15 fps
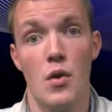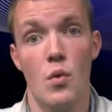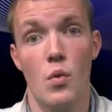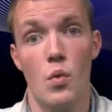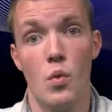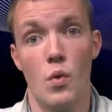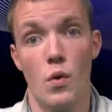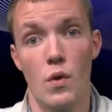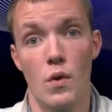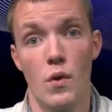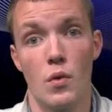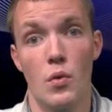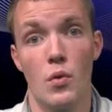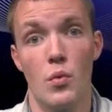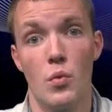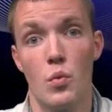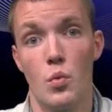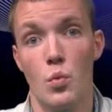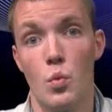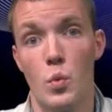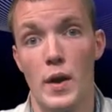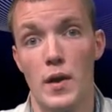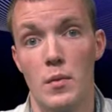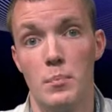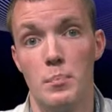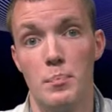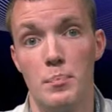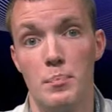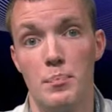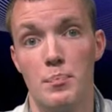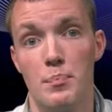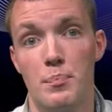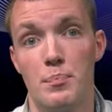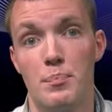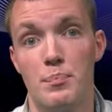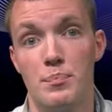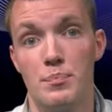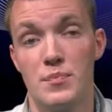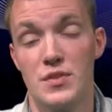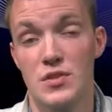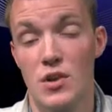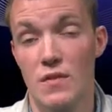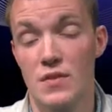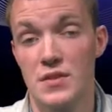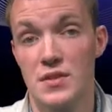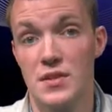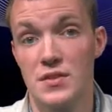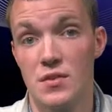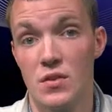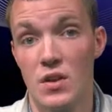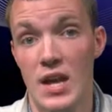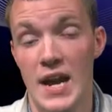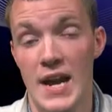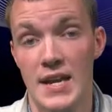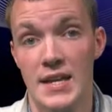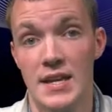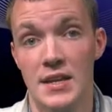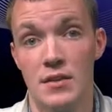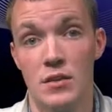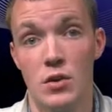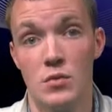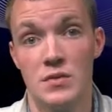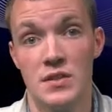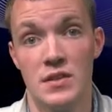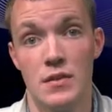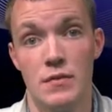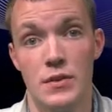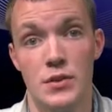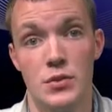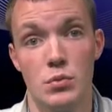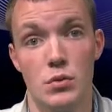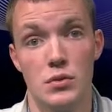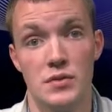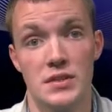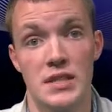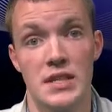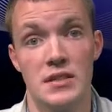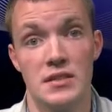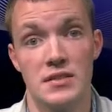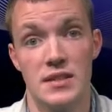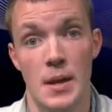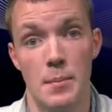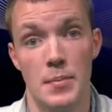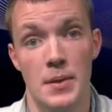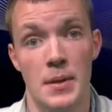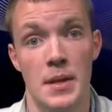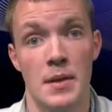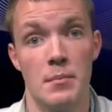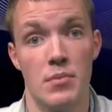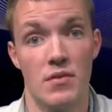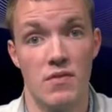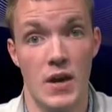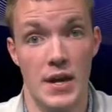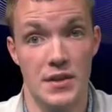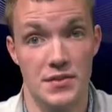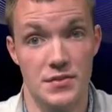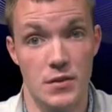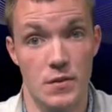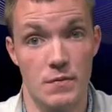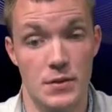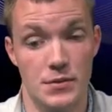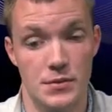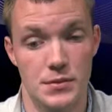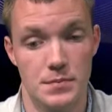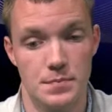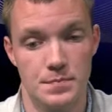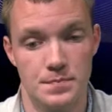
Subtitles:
or where services are lacking, those individuals can step in and provide a service.